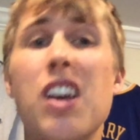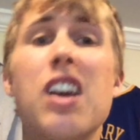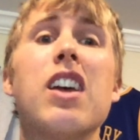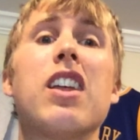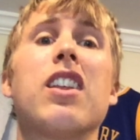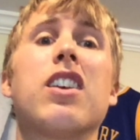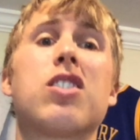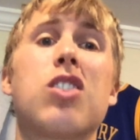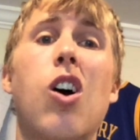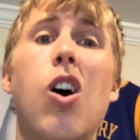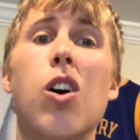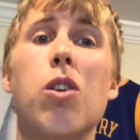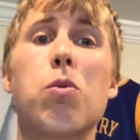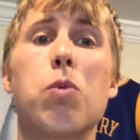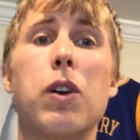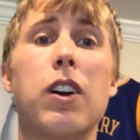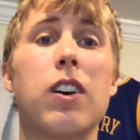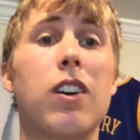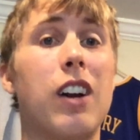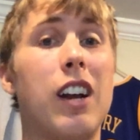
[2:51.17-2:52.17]
This
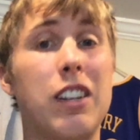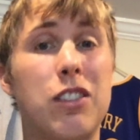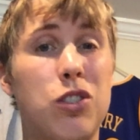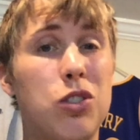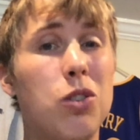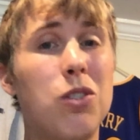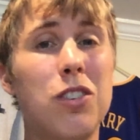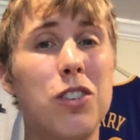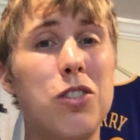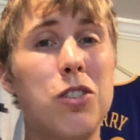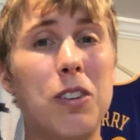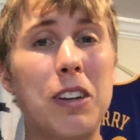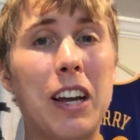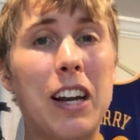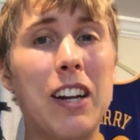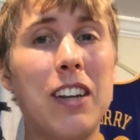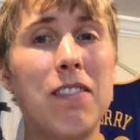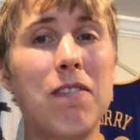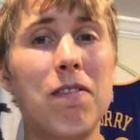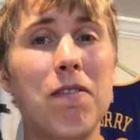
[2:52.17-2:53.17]
hardware, as soon as you get
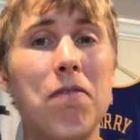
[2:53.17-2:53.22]
it,